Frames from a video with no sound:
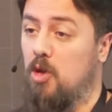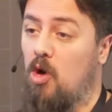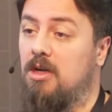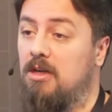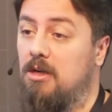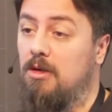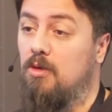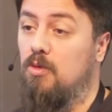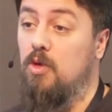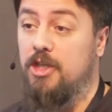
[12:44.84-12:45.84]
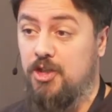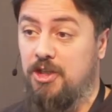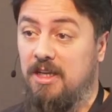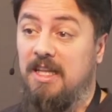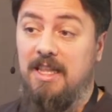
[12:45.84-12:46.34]
block,
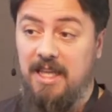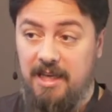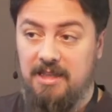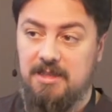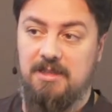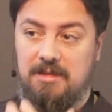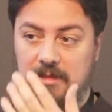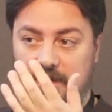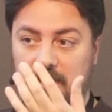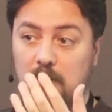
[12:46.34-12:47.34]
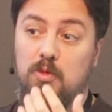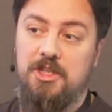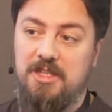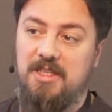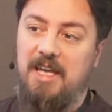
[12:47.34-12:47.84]
which
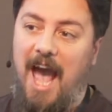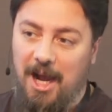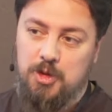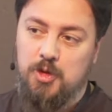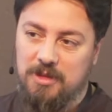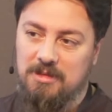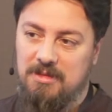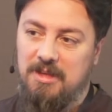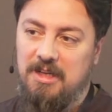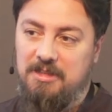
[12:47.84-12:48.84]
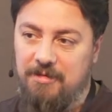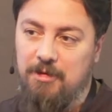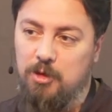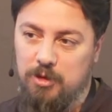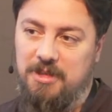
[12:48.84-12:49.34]
is the actual
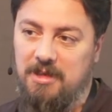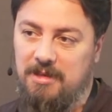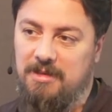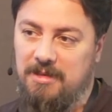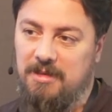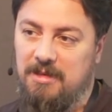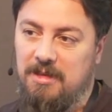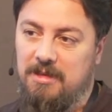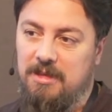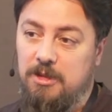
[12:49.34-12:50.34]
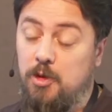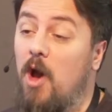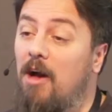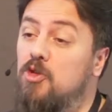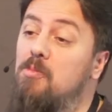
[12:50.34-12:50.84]
difficulty. So you
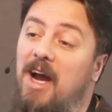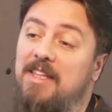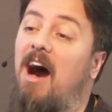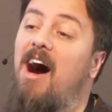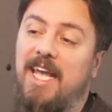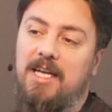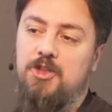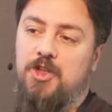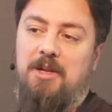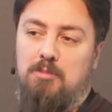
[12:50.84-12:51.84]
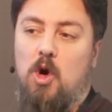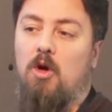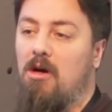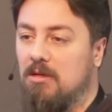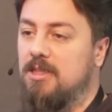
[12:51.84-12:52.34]
have to mine the eigenchain
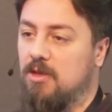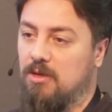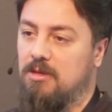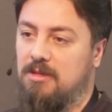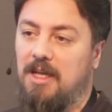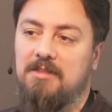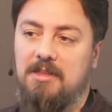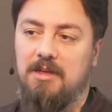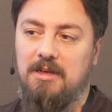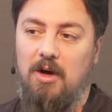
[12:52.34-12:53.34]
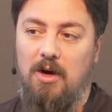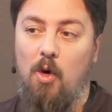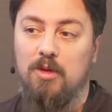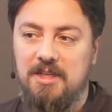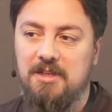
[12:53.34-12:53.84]
block also, not the
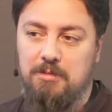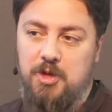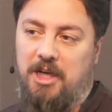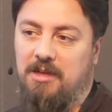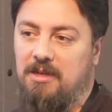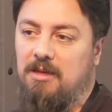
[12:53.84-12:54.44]
only subchain.